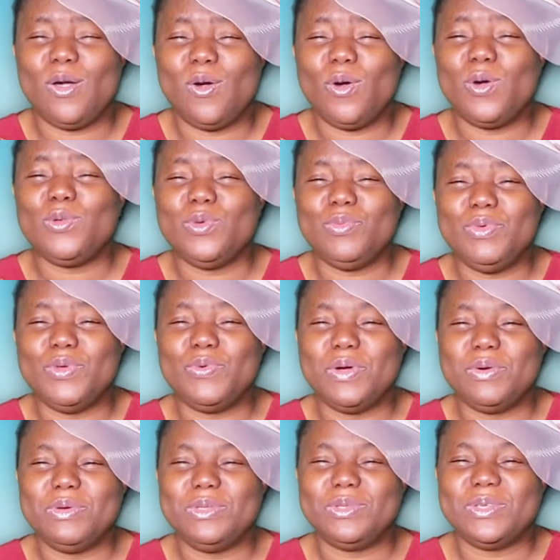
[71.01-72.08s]
All will be
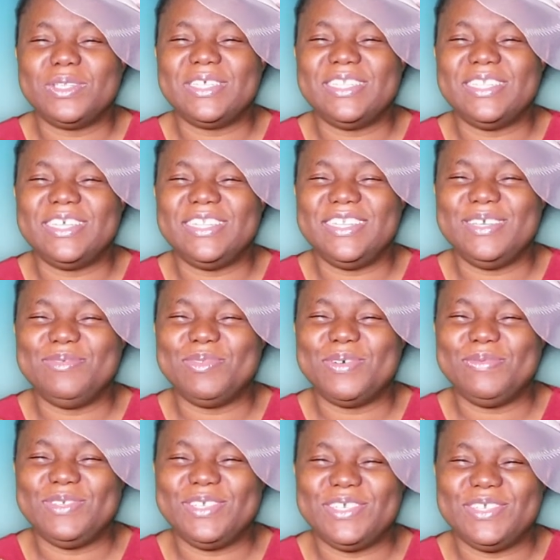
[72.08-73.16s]
well with us in the name
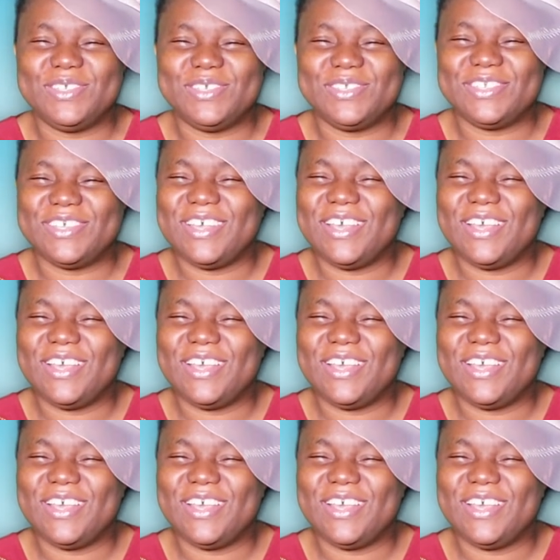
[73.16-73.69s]
of Jesus.